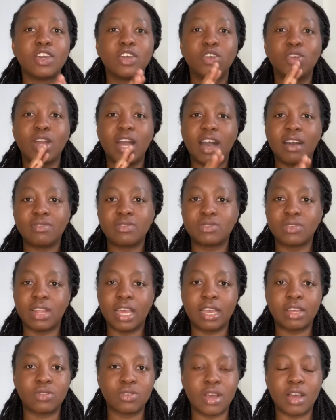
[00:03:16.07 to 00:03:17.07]
you have to
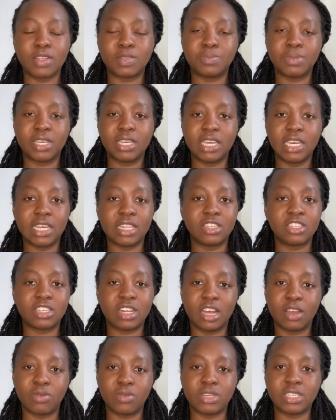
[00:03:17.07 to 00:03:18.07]
like know how to speak English
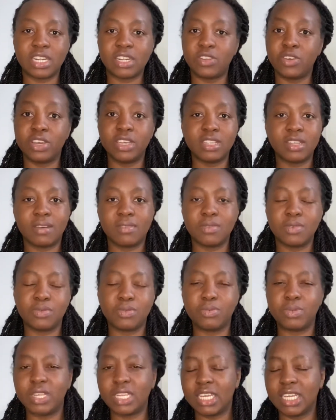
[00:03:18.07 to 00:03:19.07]
language and your interview will
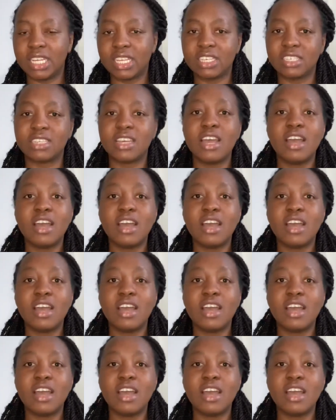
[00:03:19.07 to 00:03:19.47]
be in English.